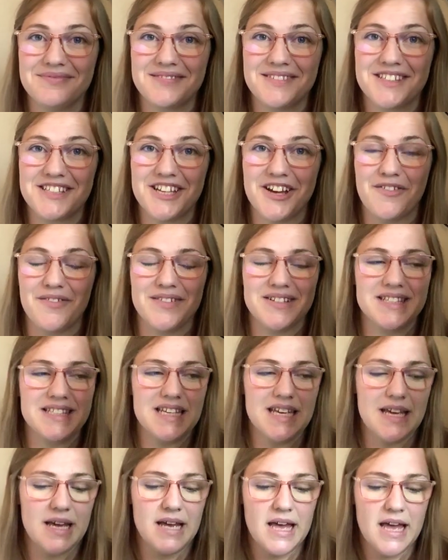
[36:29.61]
So we'll
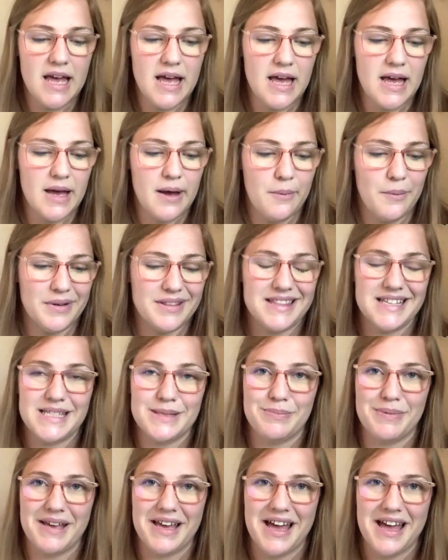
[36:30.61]
see what these
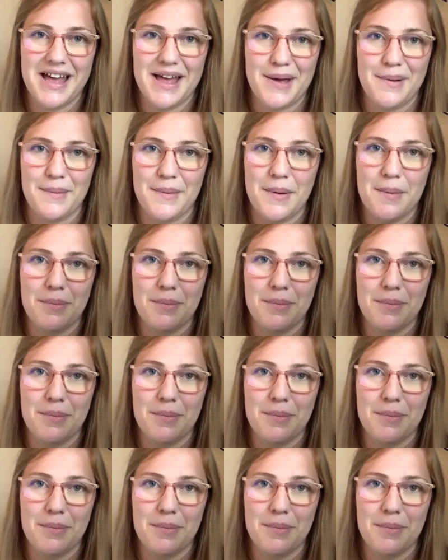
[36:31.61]
become.